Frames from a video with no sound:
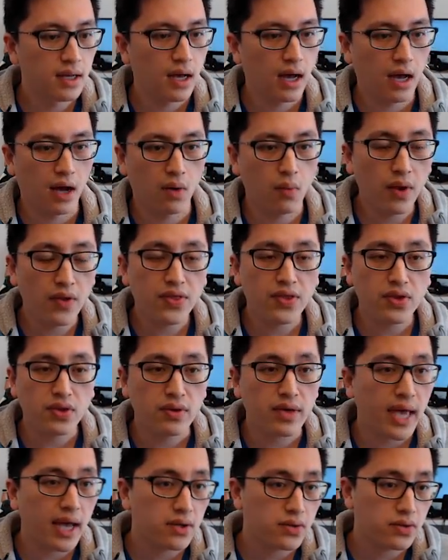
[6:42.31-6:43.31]
One thing you
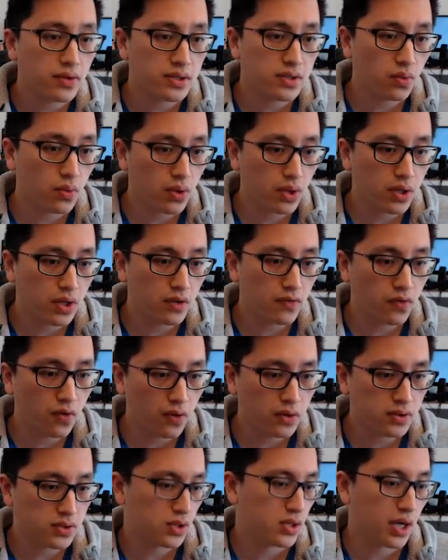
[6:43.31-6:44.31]
can do as a warrior, of
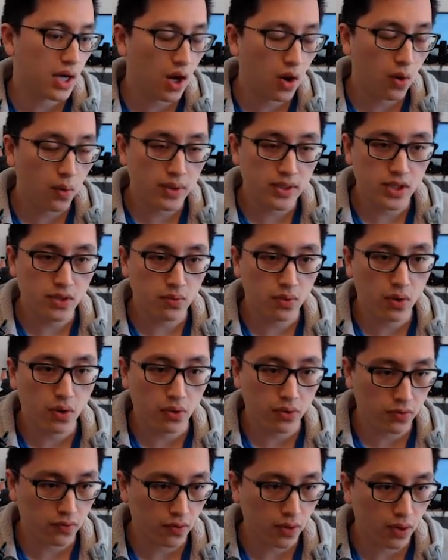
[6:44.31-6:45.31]
course, you can always
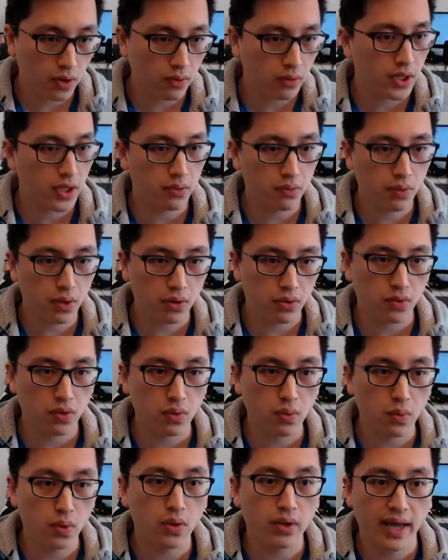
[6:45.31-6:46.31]
heroic throw. Heroic throw
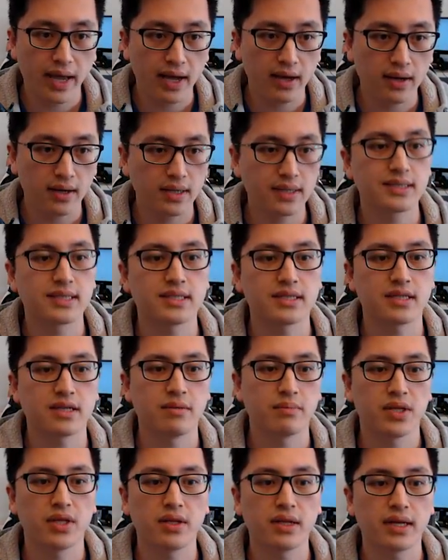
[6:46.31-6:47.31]
will count because it's an
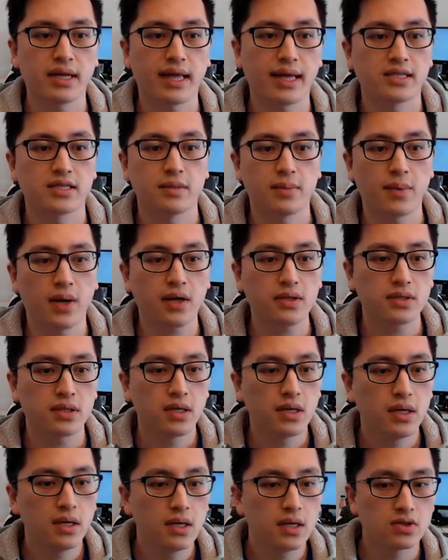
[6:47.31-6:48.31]
ability that hits the boss,
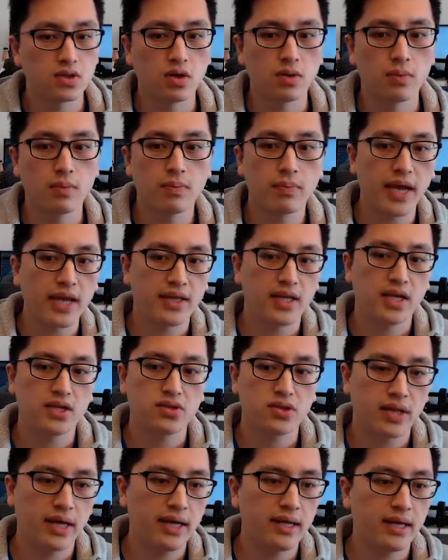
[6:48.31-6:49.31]
so pay attention
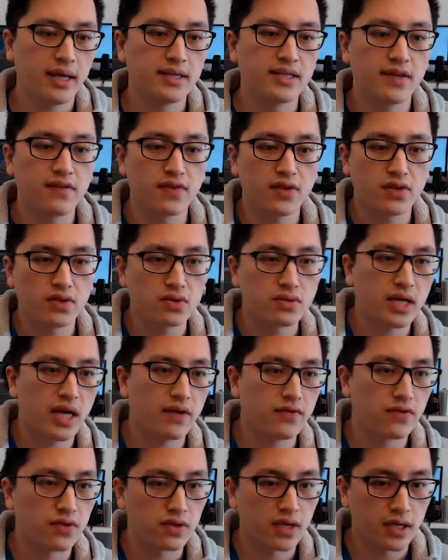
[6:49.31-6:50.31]
to that and definitely use that
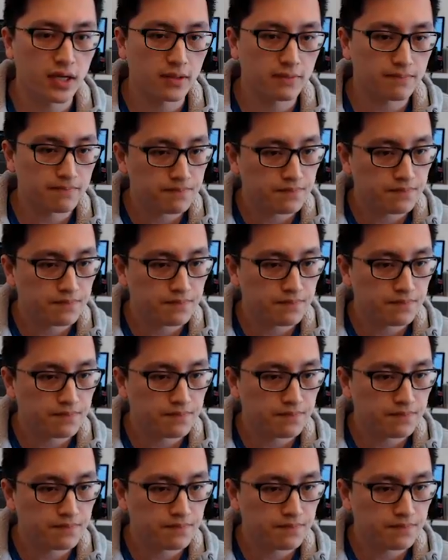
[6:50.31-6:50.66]
if you need it.